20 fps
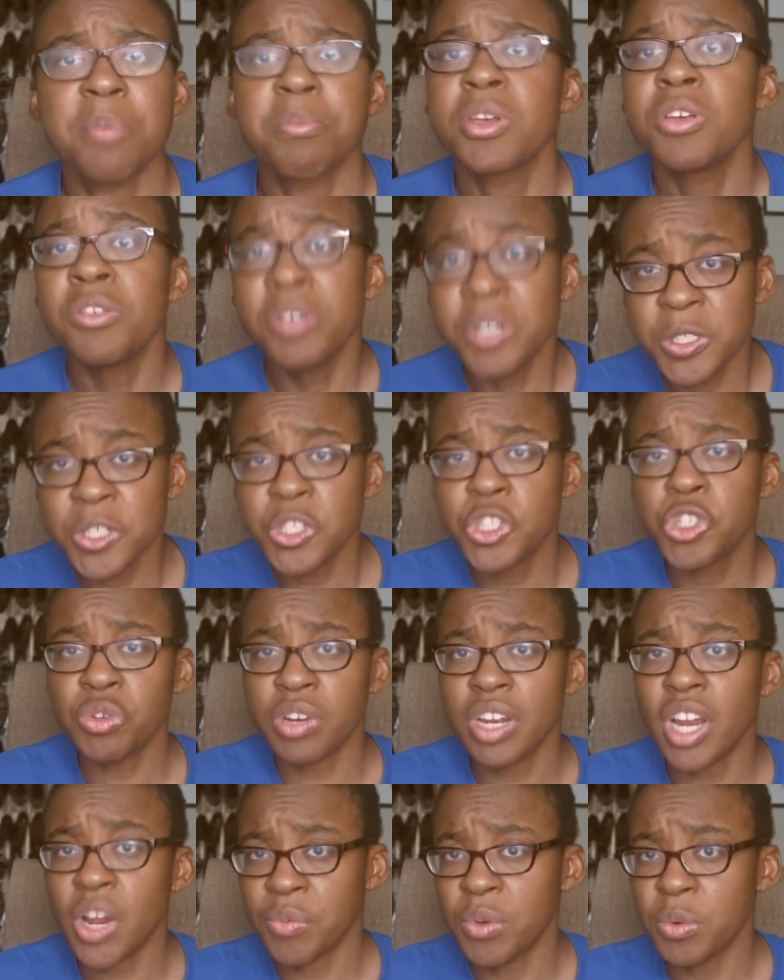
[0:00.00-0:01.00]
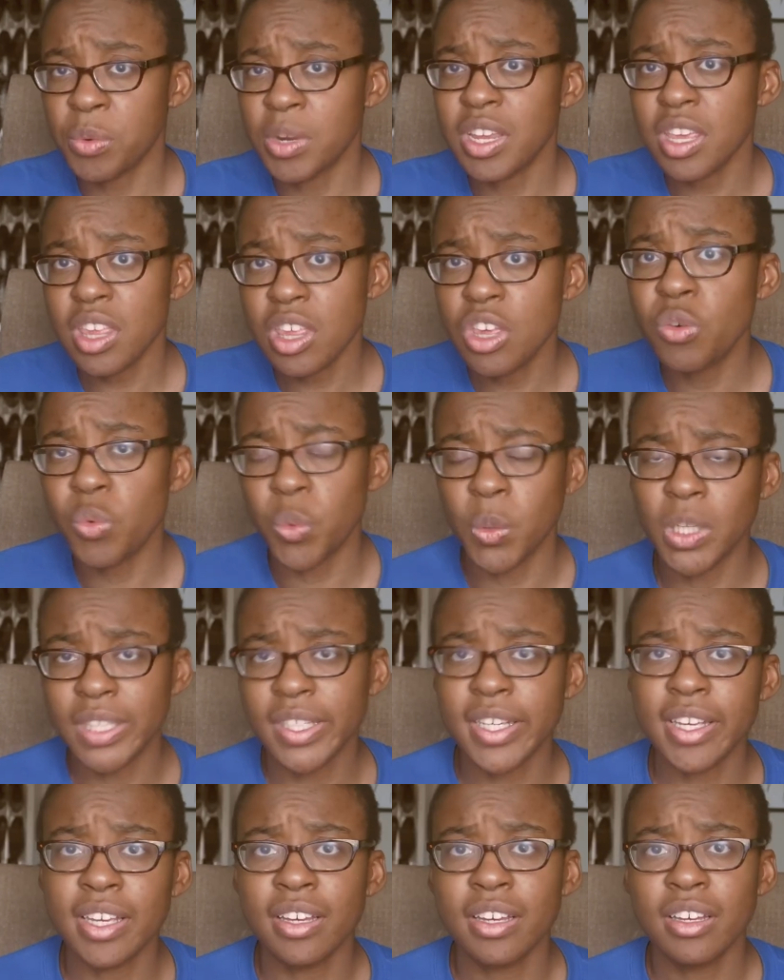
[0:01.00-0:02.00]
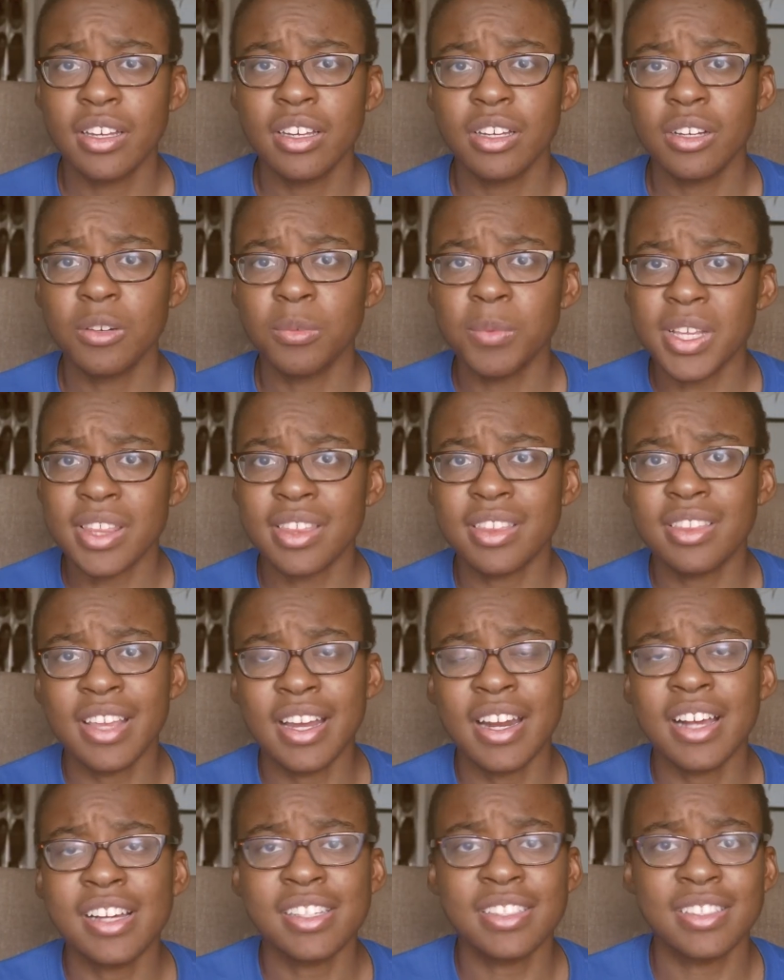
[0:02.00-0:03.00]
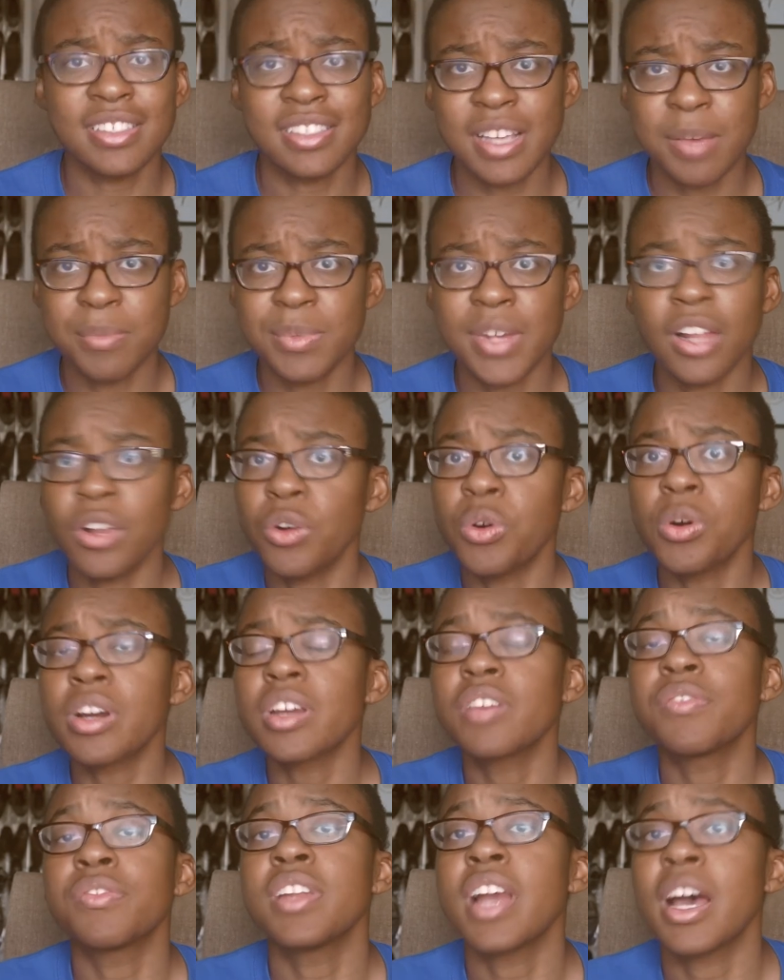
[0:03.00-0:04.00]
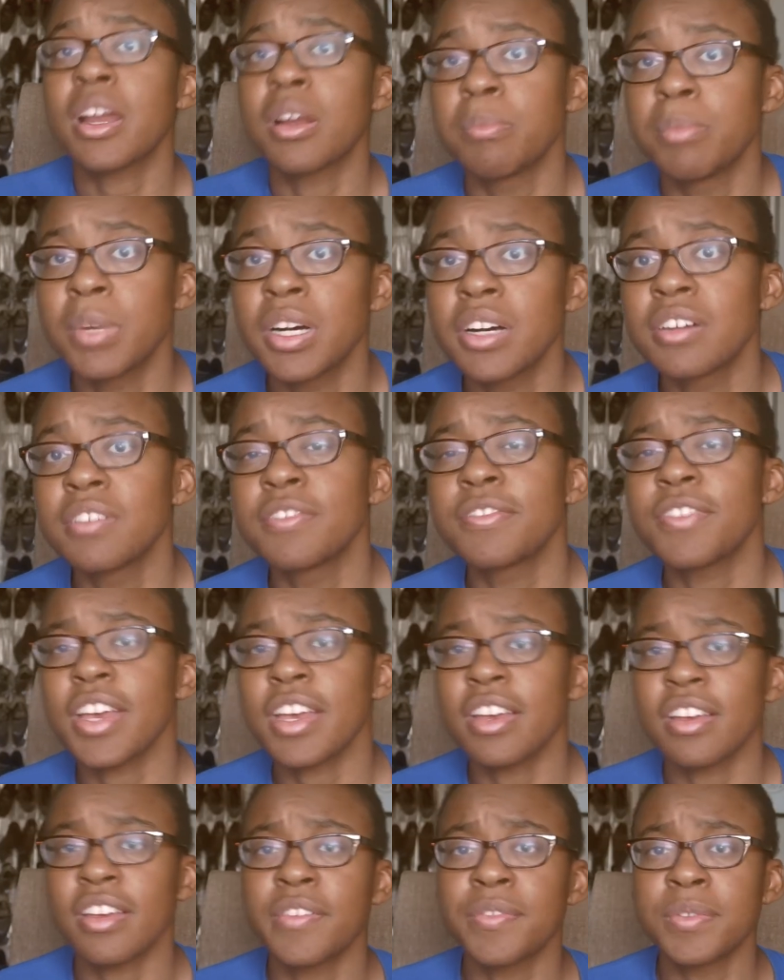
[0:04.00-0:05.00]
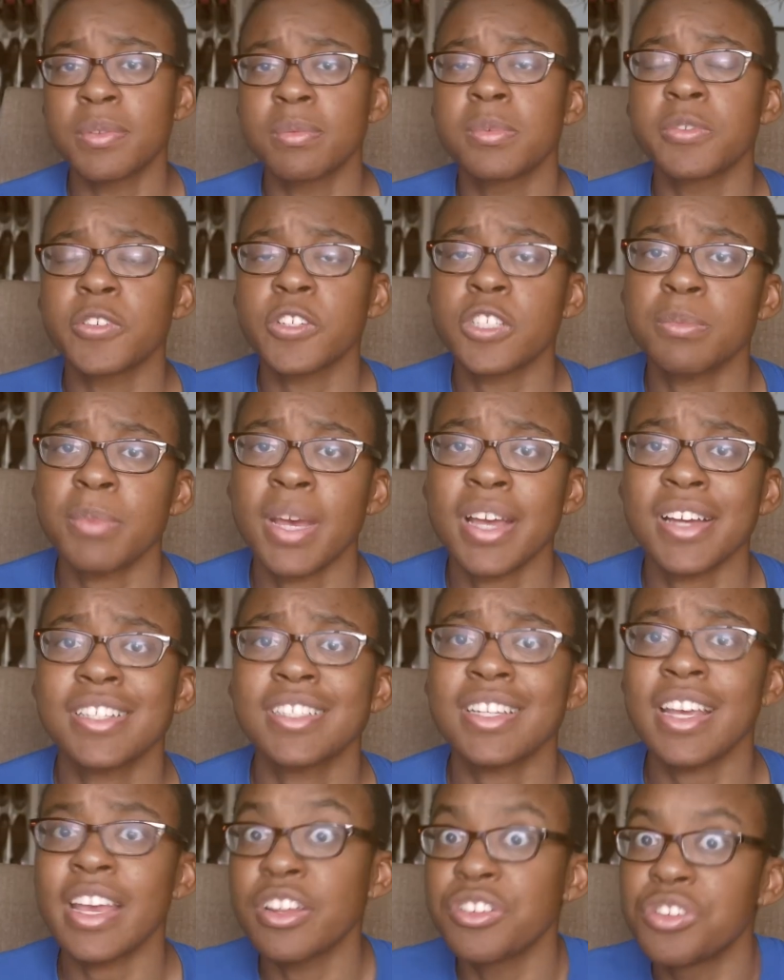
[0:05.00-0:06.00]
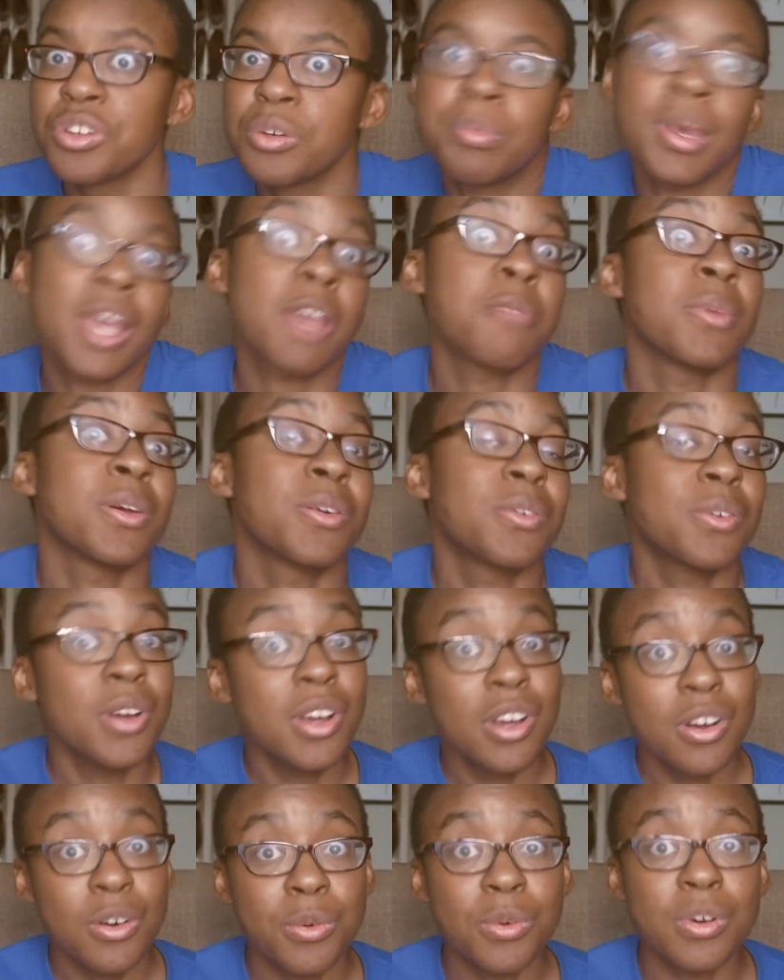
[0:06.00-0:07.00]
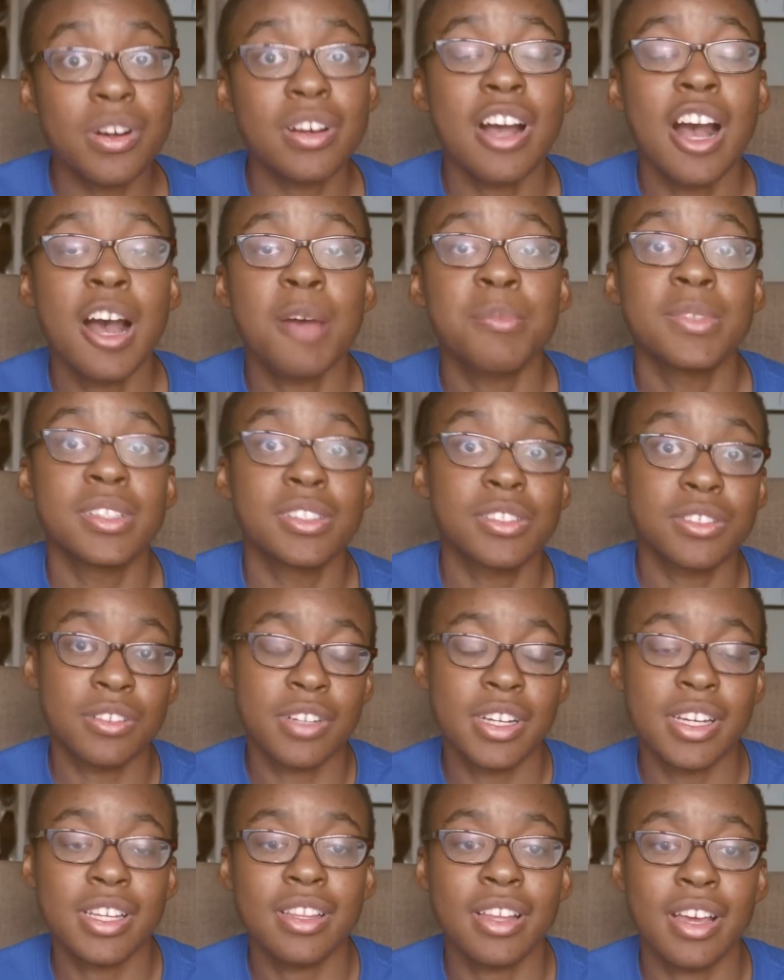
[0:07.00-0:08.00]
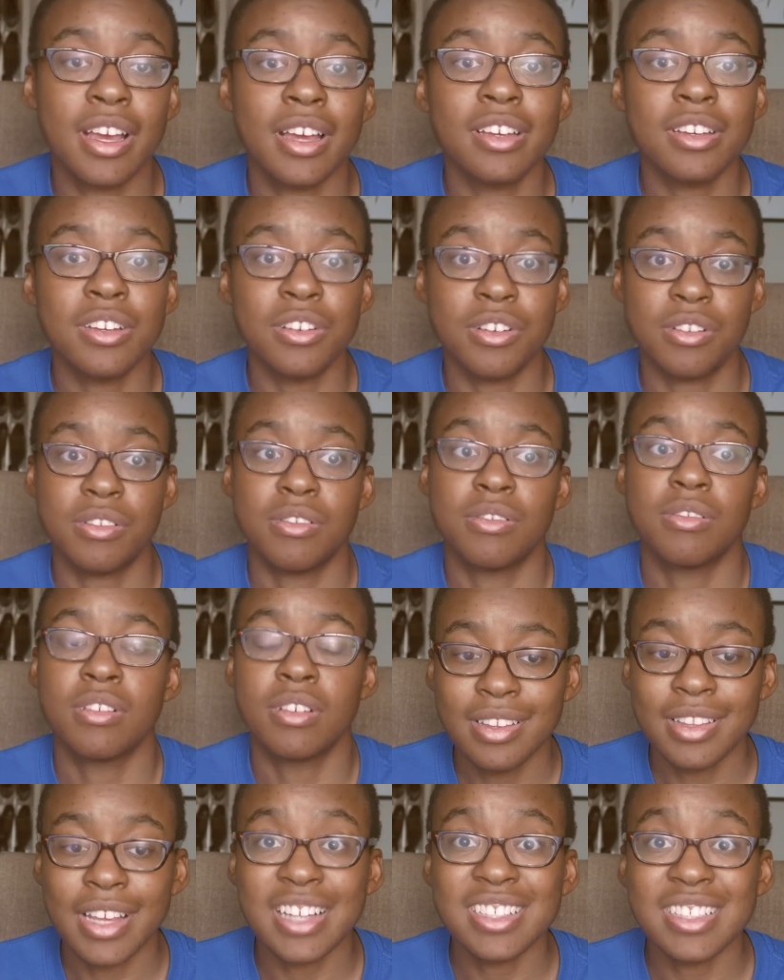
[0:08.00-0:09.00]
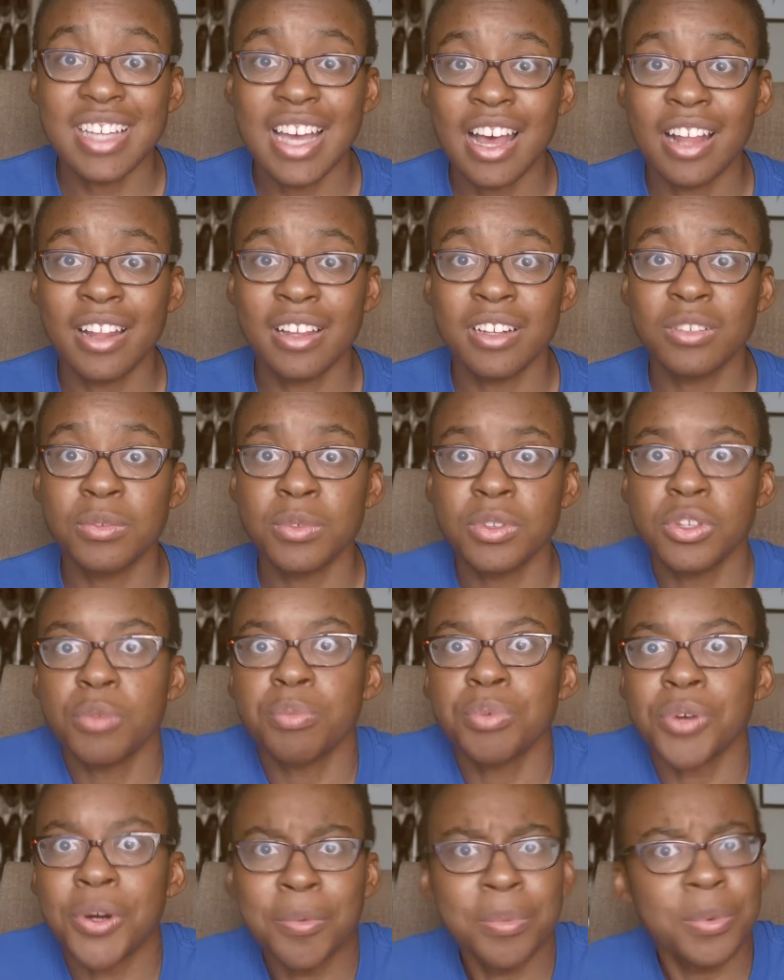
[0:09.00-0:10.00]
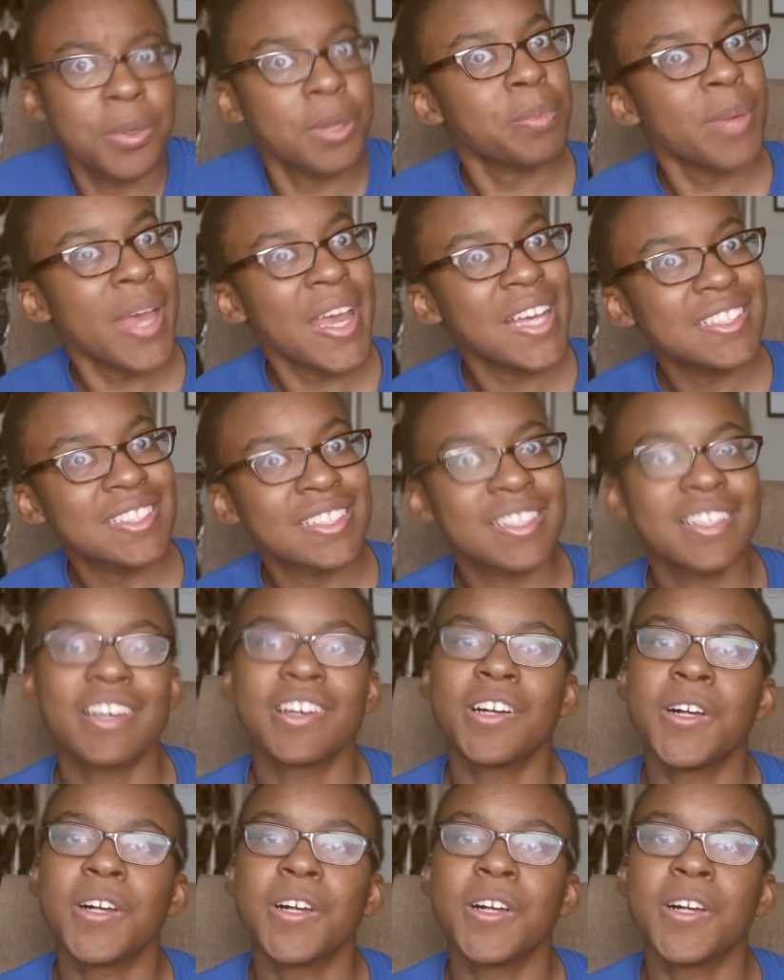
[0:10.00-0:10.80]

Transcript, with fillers: But you should treat everyone equally with that has the same talent or if not above and give them the respect and due payment or commensurate that you know that talent with the appropriate pay scale